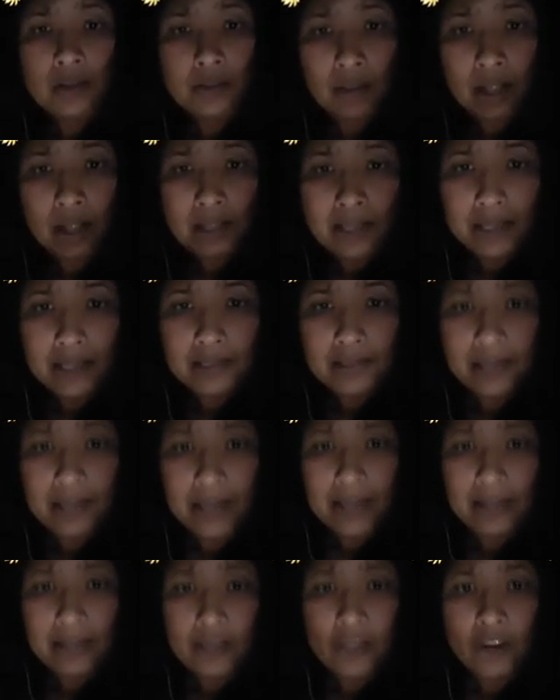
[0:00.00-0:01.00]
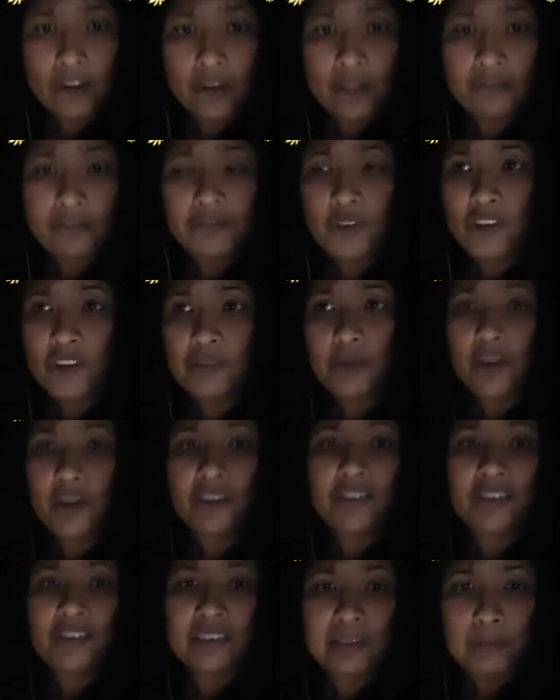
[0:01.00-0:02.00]
that saying you're confused
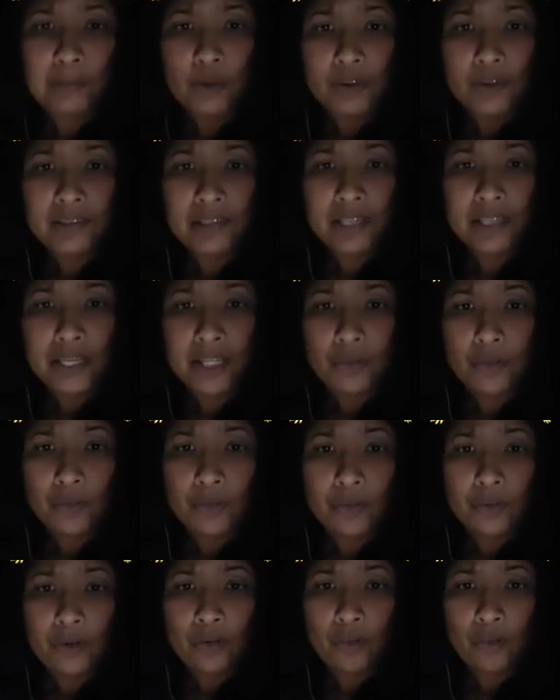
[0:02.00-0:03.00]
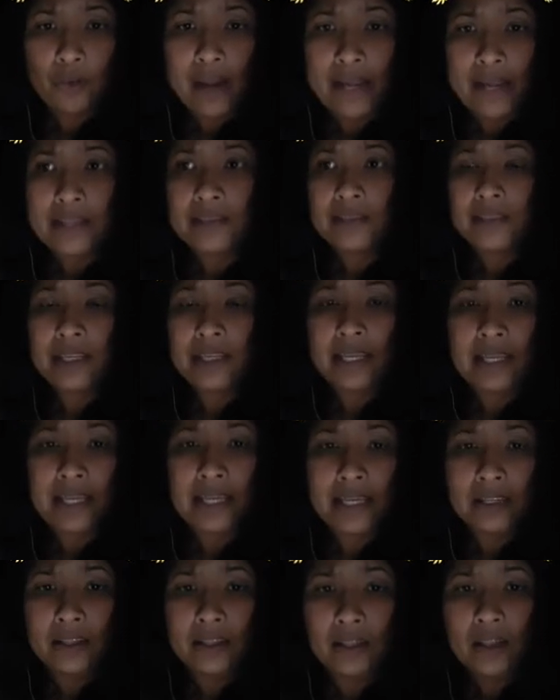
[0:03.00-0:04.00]
because you're supposed to eat right to
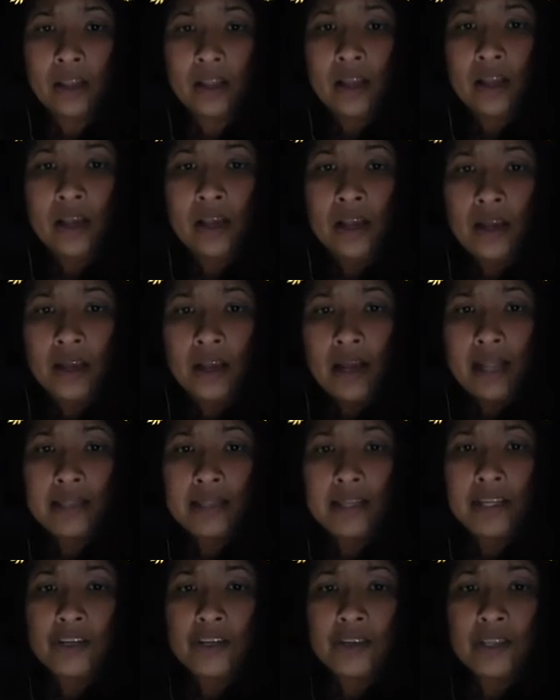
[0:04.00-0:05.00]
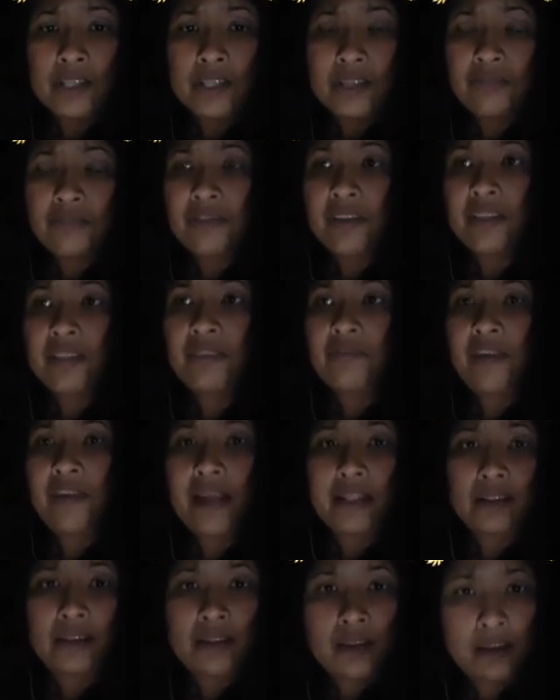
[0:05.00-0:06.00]
heal, and then you need to feed the
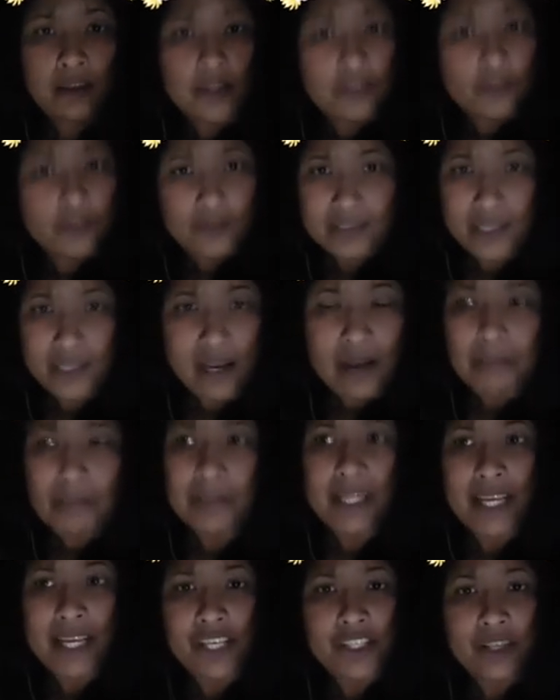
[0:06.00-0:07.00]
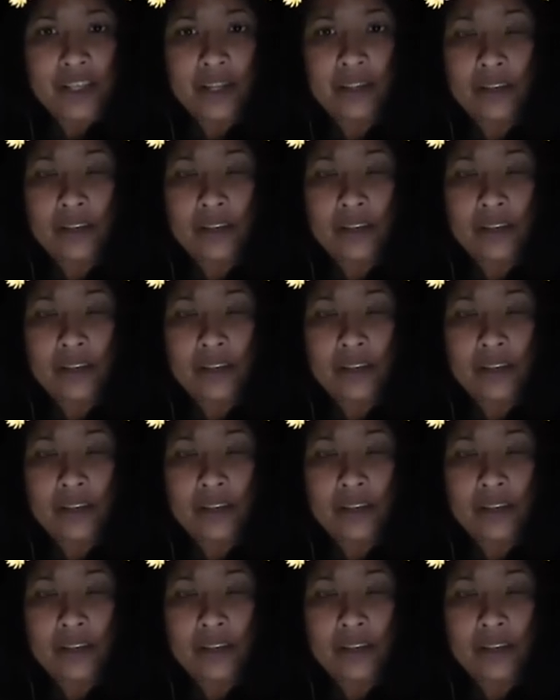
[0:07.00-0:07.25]
fat. So it's a combination.